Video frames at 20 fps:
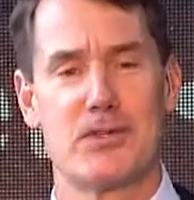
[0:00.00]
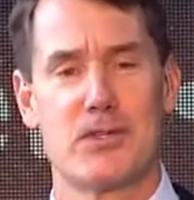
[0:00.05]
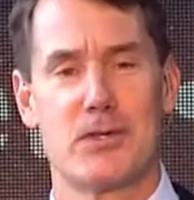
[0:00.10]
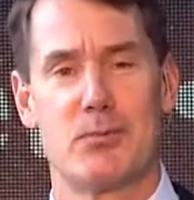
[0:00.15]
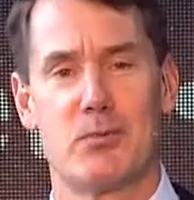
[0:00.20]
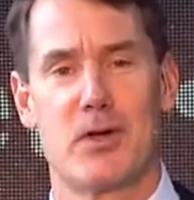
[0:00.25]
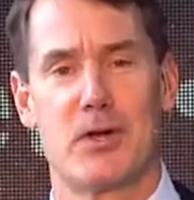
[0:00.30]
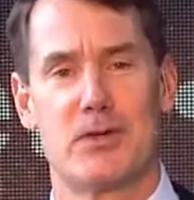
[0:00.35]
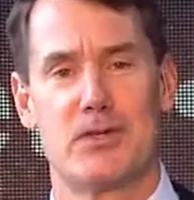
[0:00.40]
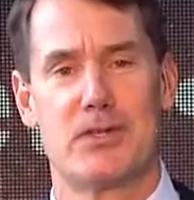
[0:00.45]

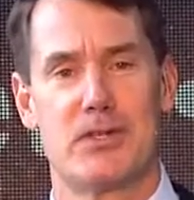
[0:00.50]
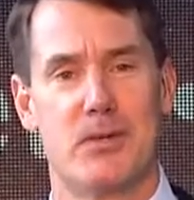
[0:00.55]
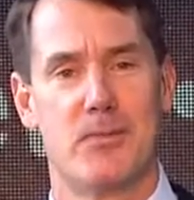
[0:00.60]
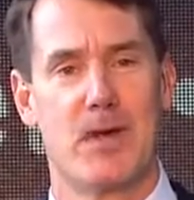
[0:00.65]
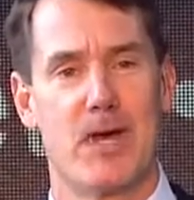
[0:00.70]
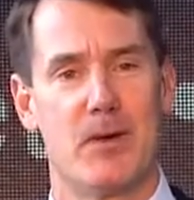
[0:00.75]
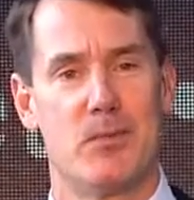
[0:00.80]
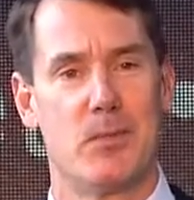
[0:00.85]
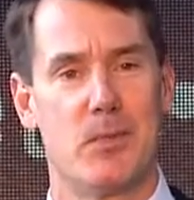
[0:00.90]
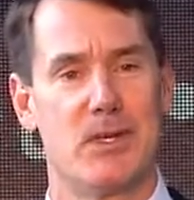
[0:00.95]
approached
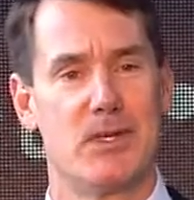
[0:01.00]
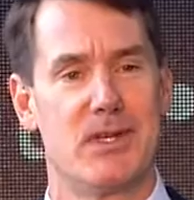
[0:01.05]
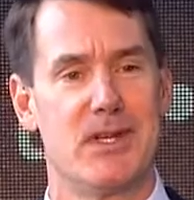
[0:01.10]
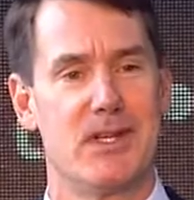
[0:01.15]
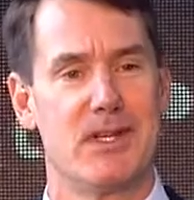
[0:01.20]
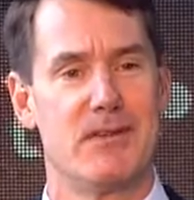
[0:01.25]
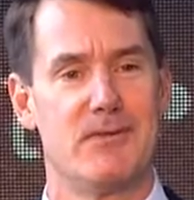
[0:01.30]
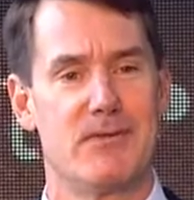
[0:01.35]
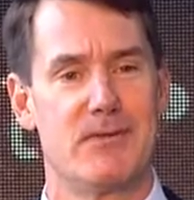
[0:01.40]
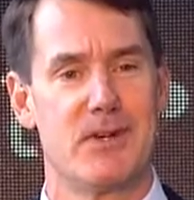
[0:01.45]
about
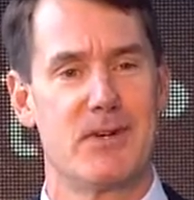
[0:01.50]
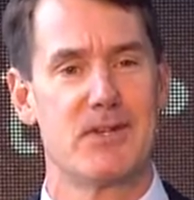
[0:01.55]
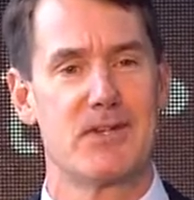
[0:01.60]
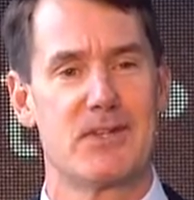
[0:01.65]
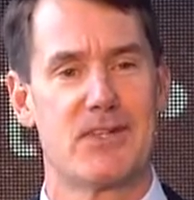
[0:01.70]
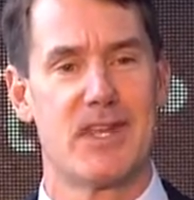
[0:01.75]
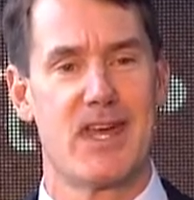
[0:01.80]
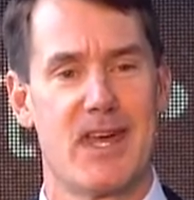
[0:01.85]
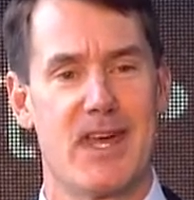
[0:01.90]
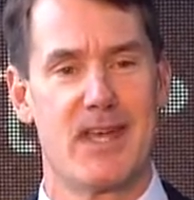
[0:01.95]
building First
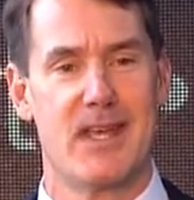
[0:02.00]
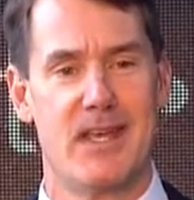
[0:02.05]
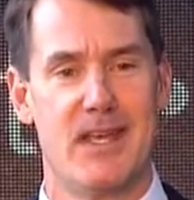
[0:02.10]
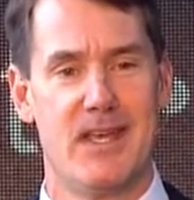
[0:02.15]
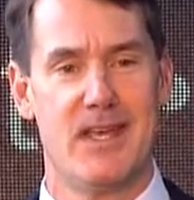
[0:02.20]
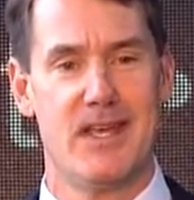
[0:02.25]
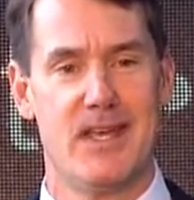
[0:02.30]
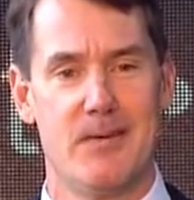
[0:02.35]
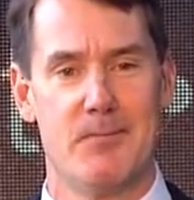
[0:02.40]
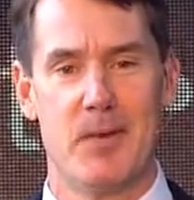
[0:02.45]
Side
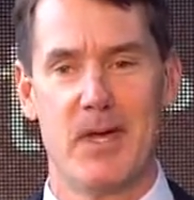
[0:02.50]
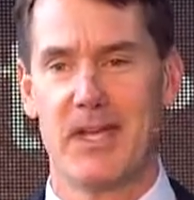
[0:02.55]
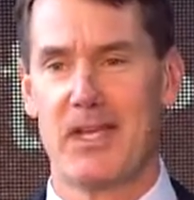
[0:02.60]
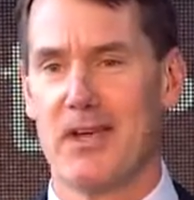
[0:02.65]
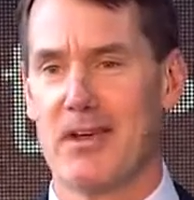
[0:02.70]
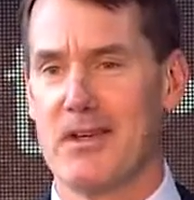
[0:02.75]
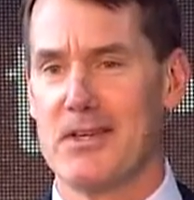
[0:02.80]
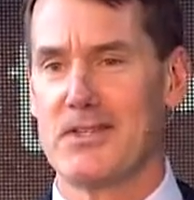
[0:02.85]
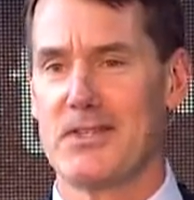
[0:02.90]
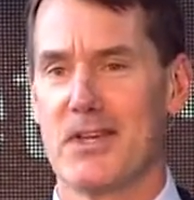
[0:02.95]
by
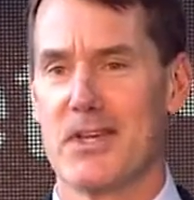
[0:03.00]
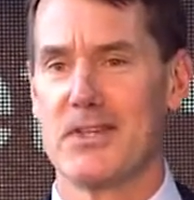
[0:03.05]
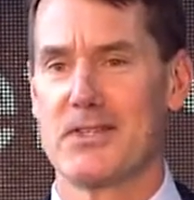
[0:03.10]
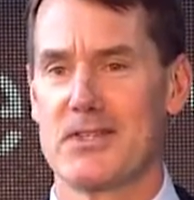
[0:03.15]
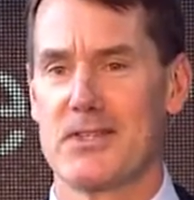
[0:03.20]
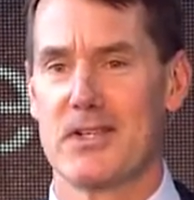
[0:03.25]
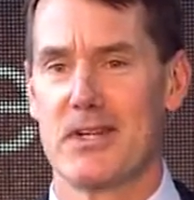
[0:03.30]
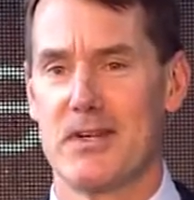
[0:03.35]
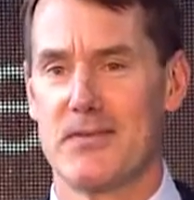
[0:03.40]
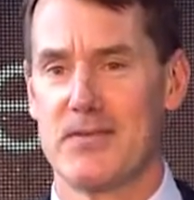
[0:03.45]
Gary
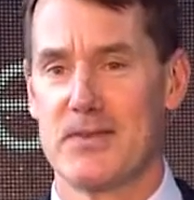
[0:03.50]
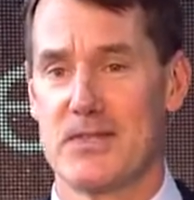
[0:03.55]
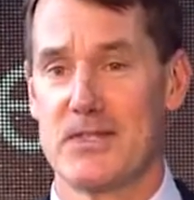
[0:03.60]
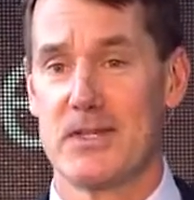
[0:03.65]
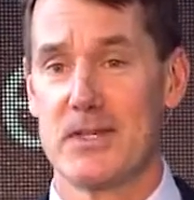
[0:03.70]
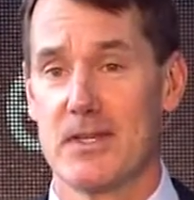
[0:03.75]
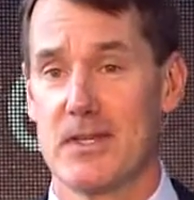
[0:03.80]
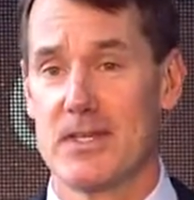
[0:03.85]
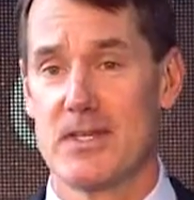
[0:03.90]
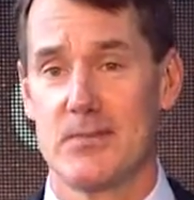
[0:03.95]
Selson, our
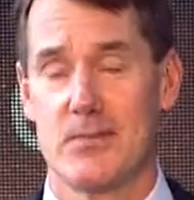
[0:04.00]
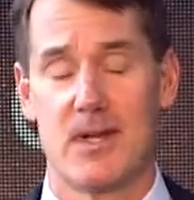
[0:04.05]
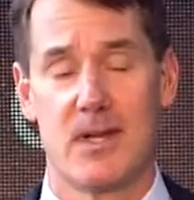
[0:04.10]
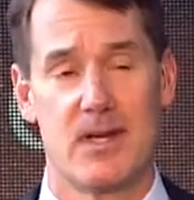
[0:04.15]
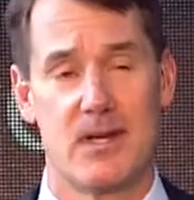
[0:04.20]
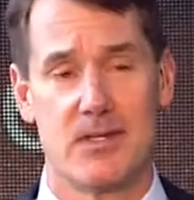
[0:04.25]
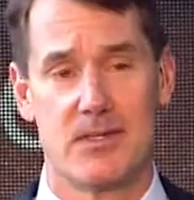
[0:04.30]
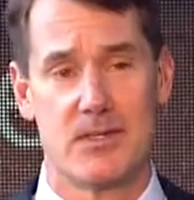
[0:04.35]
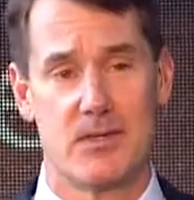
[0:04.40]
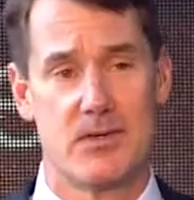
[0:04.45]
facilities
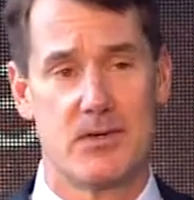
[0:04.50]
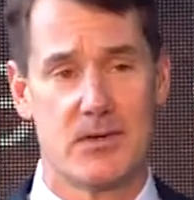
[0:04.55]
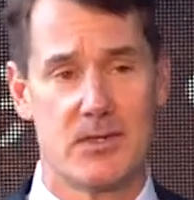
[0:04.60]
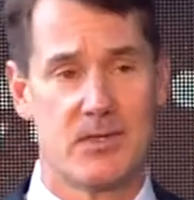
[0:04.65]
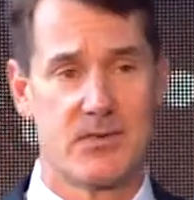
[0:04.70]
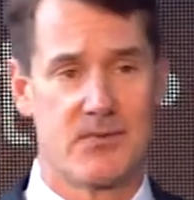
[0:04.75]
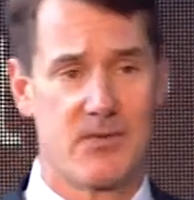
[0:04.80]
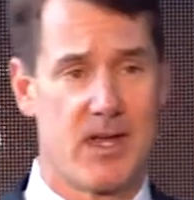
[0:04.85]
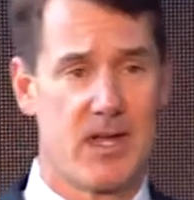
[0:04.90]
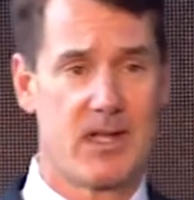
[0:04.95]
manager, who has
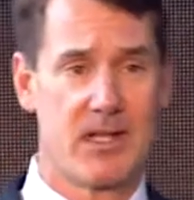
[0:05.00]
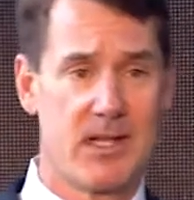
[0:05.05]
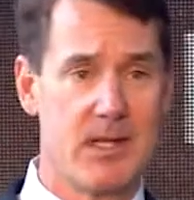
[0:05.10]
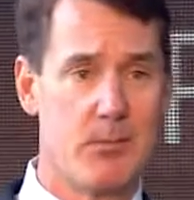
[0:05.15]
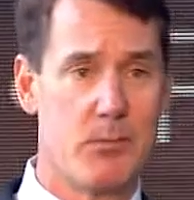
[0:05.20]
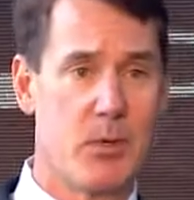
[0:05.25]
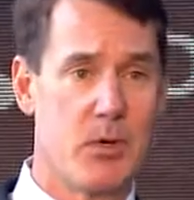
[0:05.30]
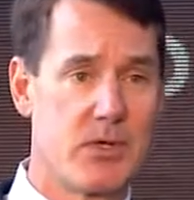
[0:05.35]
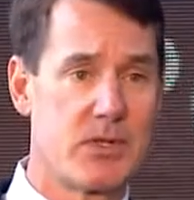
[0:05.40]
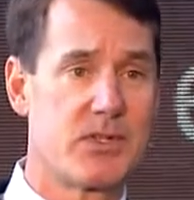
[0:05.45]
frankly
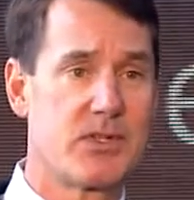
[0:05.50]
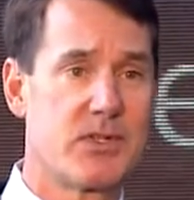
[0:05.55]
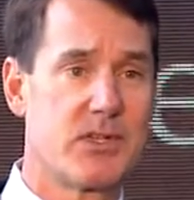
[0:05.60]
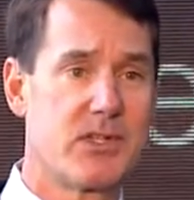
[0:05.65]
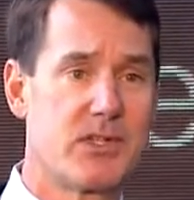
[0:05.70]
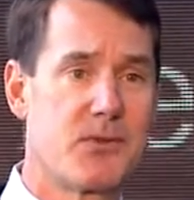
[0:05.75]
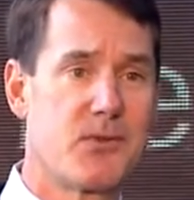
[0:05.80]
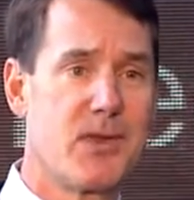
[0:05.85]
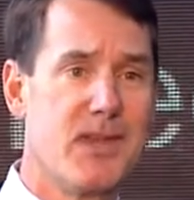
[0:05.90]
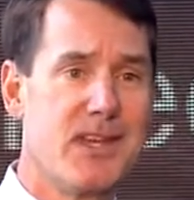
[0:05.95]
pushed this
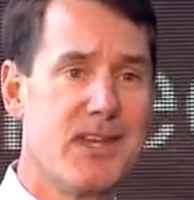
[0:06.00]
green